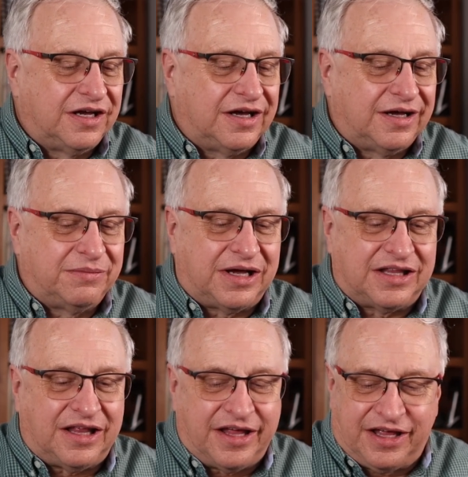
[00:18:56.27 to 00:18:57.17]
I
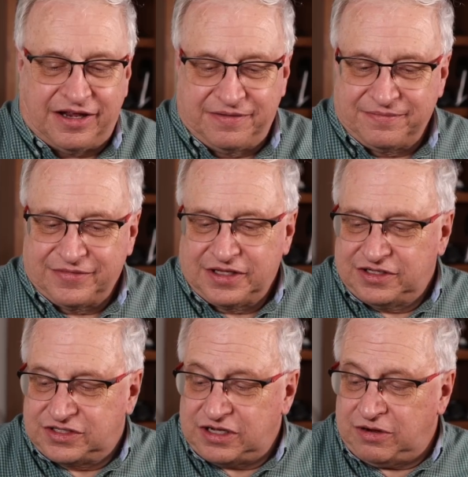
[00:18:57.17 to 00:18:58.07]
like it.
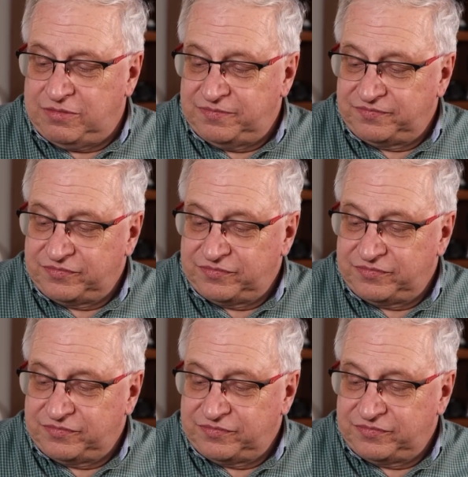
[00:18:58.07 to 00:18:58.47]
So,